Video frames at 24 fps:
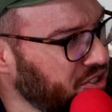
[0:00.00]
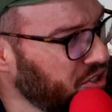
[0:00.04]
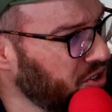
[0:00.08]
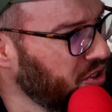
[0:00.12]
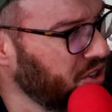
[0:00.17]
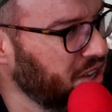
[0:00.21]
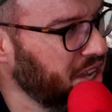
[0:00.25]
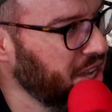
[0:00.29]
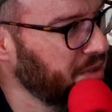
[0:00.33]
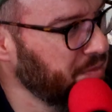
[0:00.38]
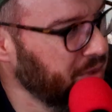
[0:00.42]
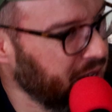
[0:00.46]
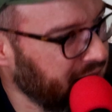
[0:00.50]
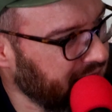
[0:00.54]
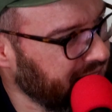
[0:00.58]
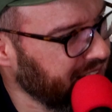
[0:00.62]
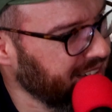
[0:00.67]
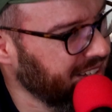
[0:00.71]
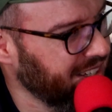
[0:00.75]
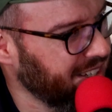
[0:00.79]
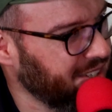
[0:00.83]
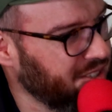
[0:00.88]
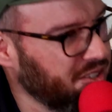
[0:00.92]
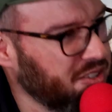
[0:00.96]
Do you know what I
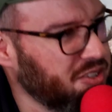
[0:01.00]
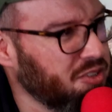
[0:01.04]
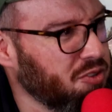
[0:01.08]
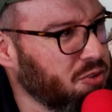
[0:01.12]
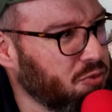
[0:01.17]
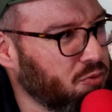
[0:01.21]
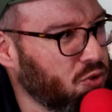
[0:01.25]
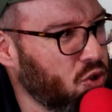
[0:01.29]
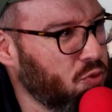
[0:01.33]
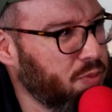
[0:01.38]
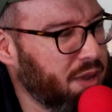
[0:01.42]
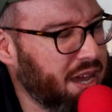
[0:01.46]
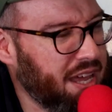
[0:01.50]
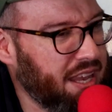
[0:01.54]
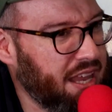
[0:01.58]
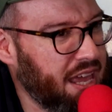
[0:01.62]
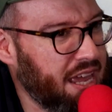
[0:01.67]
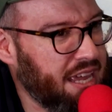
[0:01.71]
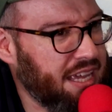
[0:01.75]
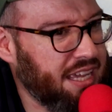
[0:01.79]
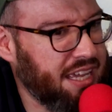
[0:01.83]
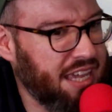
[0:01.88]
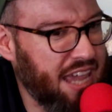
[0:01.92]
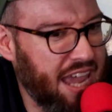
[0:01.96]
mean? And also the robot
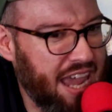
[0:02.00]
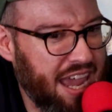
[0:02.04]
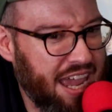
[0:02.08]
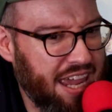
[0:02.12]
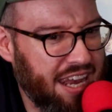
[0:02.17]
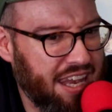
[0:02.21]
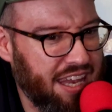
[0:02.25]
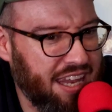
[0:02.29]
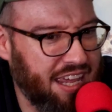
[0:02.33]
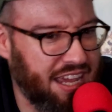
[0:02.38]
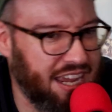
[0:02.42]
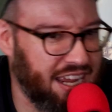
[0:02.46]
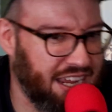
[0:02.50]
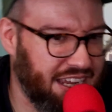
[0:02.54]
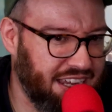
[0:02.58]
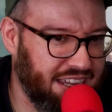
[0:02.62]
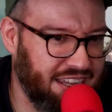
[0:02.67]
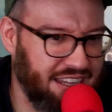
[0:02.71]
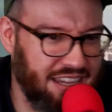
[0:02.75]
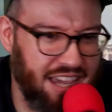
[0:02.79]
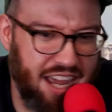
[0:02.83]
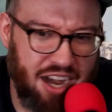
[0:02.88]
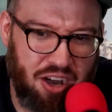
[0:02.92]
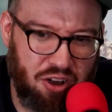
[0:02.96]
like can't
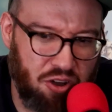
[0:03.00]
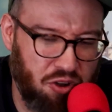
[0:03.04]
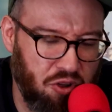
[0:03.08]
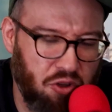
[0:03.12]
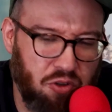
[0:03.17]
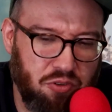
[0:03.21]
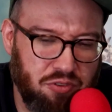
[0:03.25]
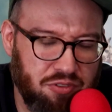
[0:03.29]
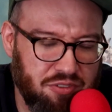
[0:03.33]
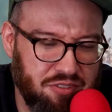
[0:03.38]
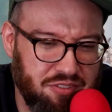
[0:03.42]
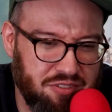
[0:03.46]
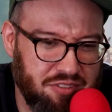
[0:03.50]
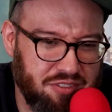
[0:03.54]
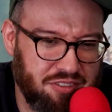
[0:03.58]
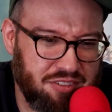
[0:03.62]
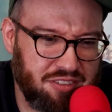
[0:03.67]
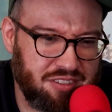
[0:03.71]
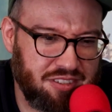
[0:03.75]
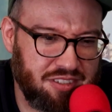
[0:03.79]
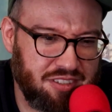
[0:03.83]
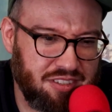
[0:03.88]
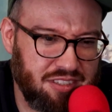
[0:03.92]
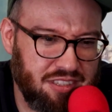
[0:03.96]
like I don't know.
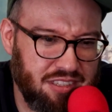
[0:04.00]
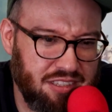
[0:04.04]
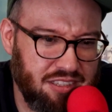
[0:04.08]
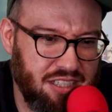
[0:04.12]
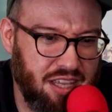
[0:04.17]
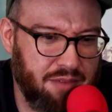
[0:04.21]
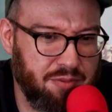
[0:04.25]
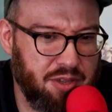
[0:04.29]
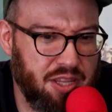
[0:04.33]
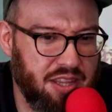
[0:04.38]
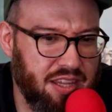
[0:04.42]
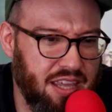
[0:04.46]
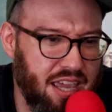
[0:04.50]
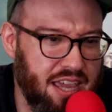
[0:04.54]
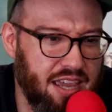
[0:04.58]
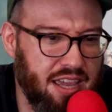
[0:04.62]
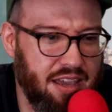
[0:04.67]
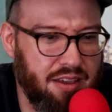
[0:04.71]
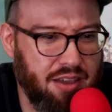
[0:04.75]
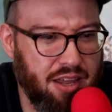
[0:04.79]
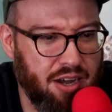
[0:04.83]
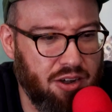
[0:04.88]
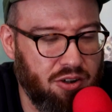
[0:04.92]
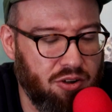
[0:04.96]
I mean,
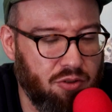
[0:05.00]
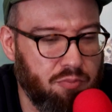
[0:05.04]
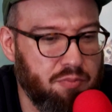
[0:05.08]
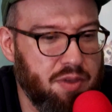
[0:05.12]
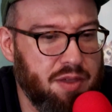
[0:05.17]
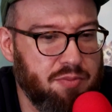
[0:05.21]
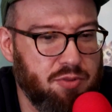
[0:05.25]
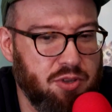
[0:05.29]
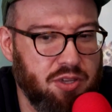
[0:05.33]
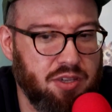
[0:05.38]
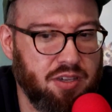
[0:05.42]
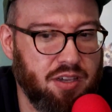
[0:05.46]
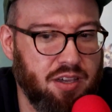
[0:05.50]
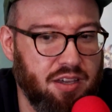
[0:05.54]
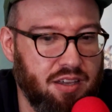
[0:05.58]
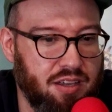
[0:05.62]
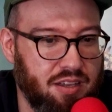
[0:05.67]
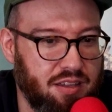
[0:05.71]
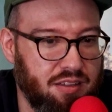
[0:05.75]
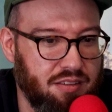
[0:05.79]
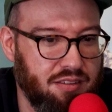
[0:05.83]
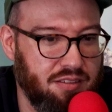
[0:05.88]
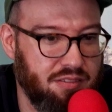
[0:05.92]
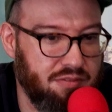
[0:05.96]
I don't know. Maybe
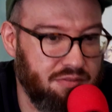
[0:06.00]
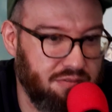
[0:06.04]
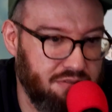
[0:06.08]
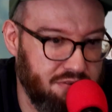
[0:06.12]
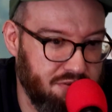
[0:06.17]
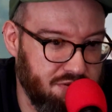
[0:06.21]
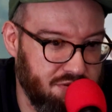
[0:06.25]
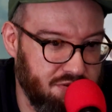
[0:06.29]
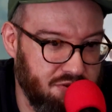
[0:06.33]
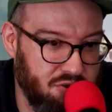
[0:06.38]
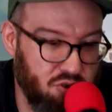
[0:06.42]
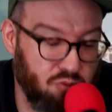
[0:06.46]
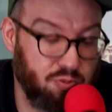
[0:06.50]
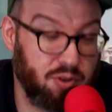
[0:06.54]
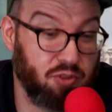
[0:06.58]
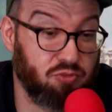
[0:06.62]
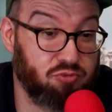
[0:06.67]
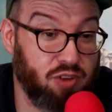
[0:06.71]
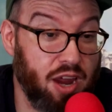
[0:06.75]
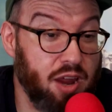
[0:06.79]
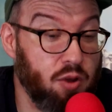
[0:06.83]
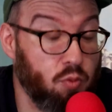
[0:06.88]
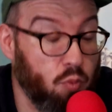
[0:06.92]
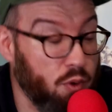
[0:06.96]
there'll be
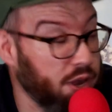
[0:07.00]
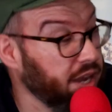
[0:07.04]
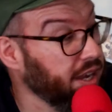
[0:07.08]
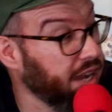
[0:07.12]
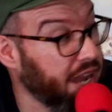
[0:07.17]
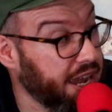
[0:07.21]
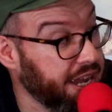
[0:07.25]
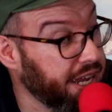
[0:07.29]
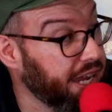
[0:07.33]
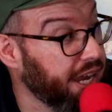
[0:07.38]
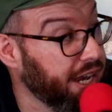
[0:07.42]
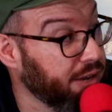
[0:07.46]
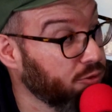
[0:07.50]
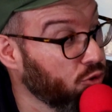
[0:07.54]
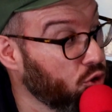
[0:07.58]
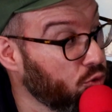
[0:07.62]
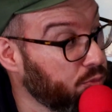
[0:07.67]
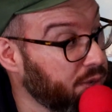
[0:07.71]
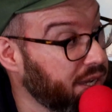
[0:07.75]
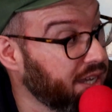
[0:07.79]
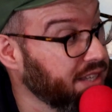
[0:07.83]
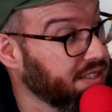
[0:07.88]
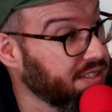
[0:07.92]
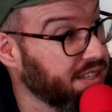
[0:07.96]
right-wing AI
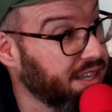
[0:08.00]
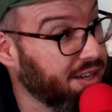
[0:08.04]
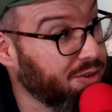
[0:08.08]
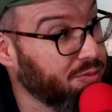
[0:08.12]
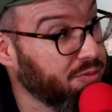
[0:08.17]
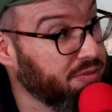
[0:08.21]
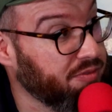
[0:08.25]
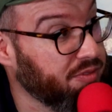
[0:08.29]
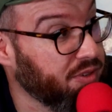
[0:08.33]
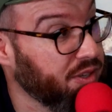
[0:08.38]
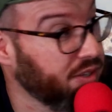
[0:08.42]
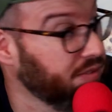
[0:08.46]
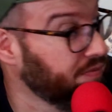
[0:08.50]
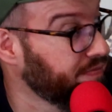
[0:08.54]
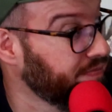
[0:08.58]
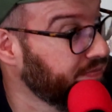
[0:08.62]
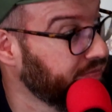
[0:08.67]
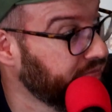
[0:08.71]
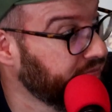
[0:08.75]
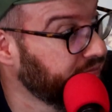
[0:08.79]
robots. That'll be fun.